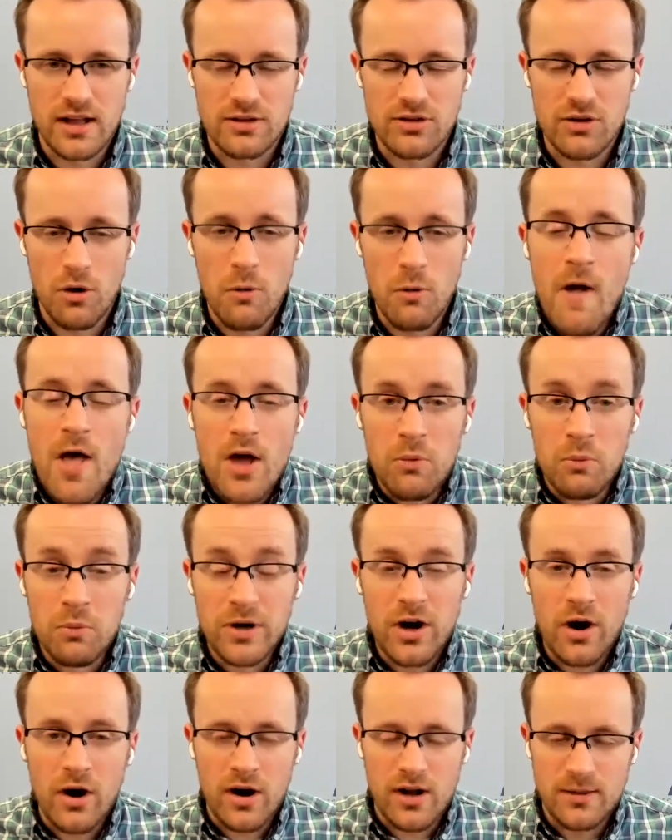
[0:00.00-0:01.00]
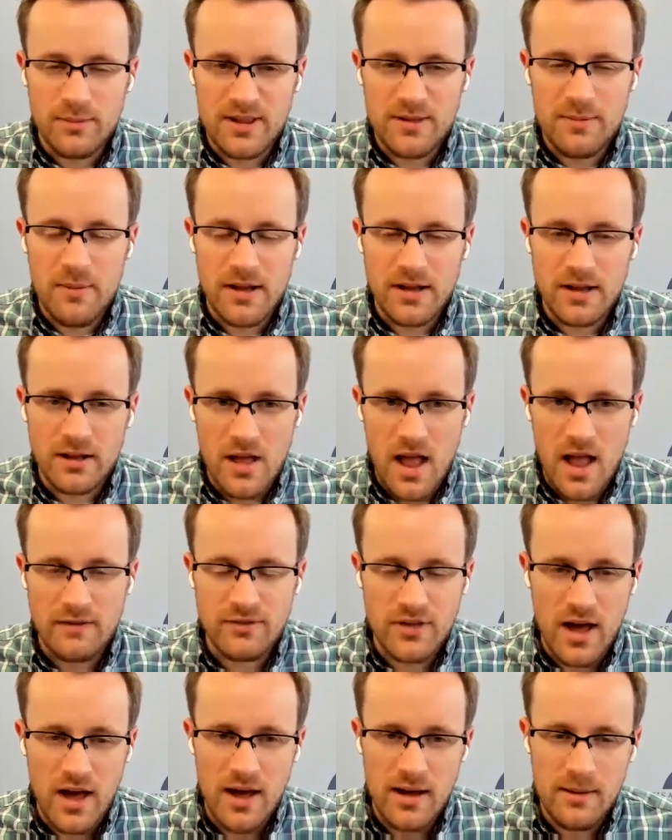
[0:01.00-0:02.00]
And so we are going to be spending a lot
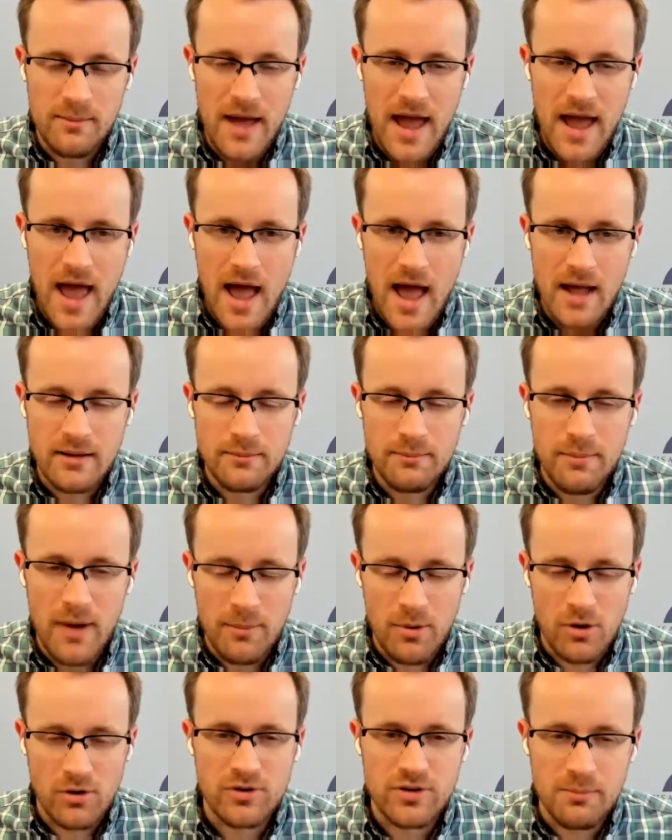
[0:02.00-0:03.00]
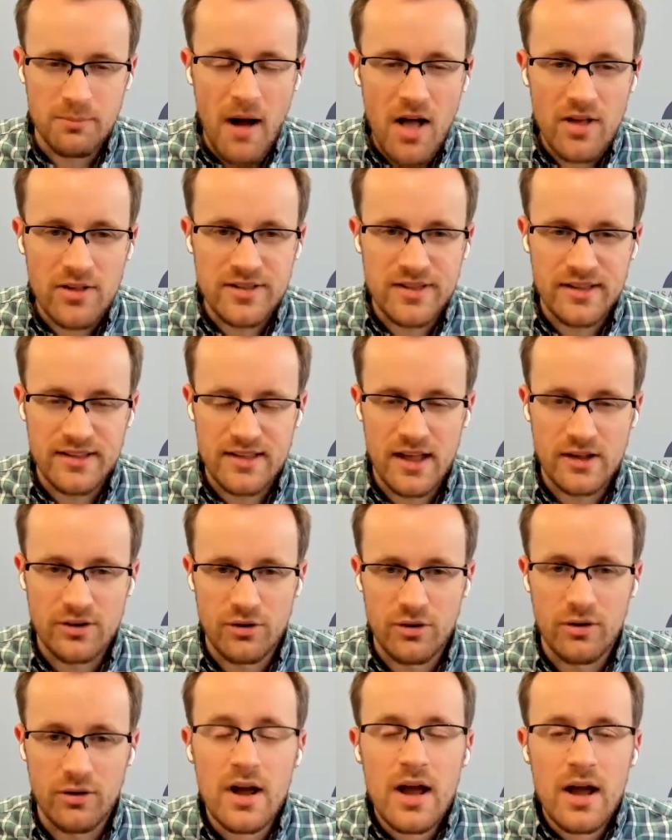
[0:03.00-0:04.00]
of time at Bipartisan Policy
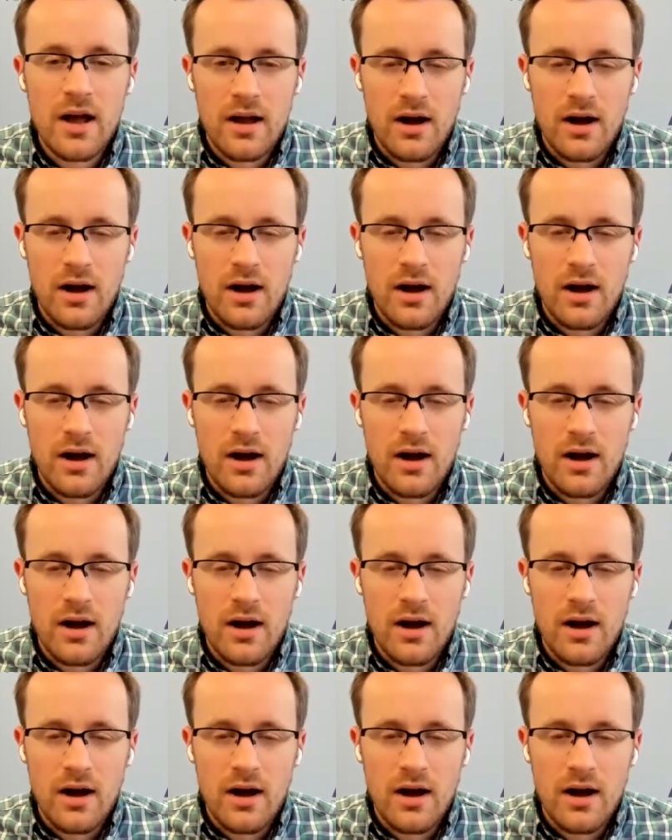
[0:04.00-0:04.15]
Center